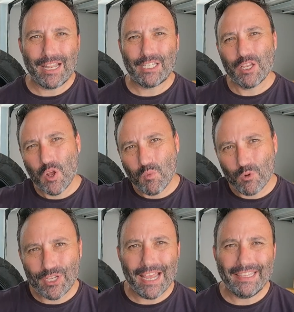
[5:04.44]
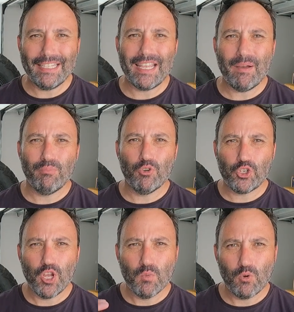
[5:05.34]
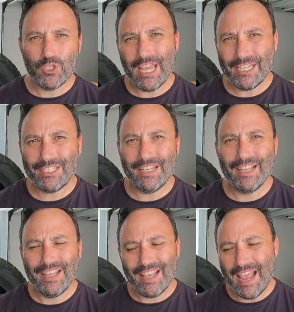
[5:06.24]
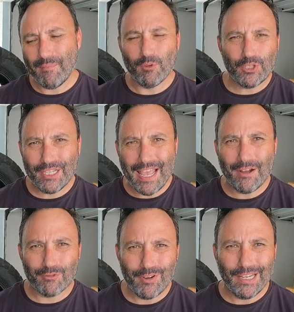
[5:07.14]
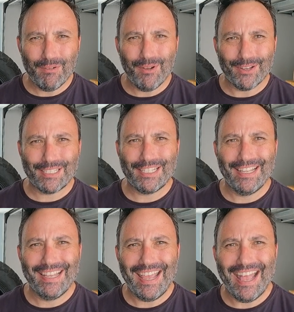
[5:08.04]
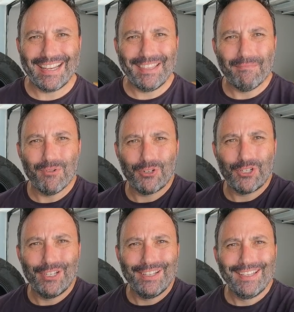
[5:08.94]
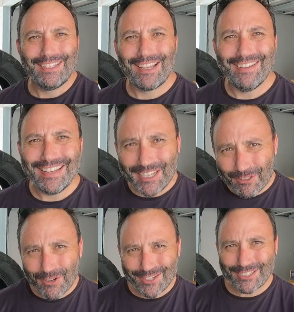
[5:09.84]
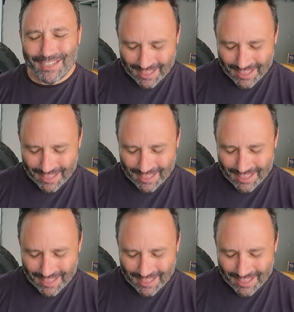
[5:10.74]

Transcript: months, we'll take this out bush, we'll test it, and we'll see how it really works out in the bush. So until next,